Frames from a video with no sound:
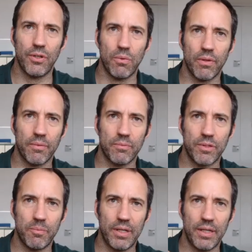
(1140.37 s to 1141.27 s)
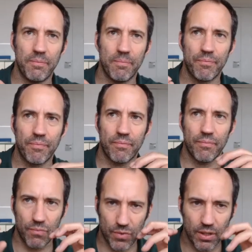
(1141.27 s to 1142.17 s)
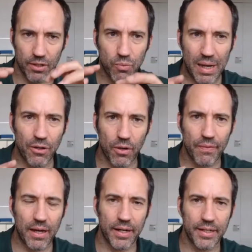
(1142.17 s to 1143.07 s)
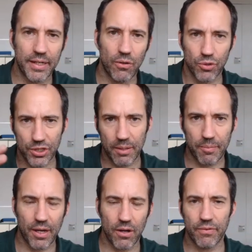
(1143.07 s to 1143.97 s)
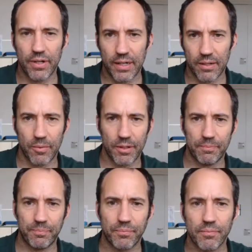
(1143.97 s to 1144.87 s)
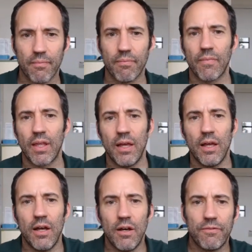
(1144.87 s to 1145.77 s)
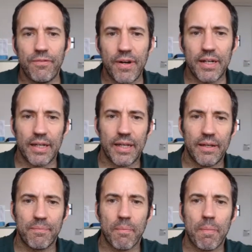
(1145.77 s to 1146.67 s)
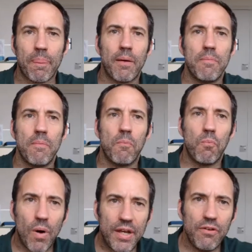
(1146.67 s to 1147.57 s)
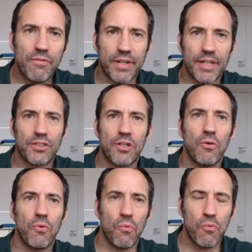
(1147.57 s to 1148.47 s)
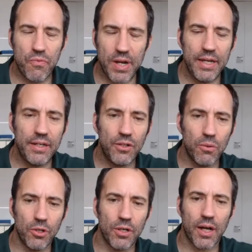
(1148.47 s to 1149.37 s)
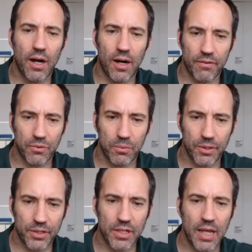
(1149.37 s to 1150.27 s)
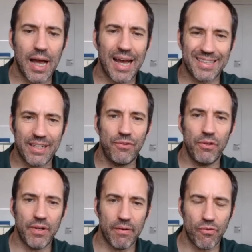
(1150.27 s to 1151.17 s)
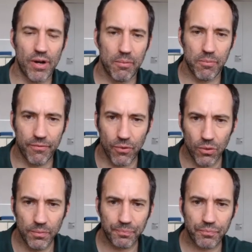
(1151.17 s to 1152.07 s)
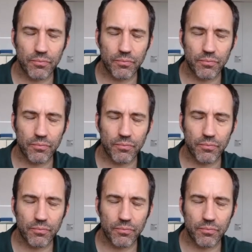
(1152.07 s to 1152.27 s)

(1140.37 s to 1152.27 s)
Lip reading: want them to be dwelling on that idea or skipping over it a little bit. Finally, when you've finished, read your work afterwards as if you've never read it before.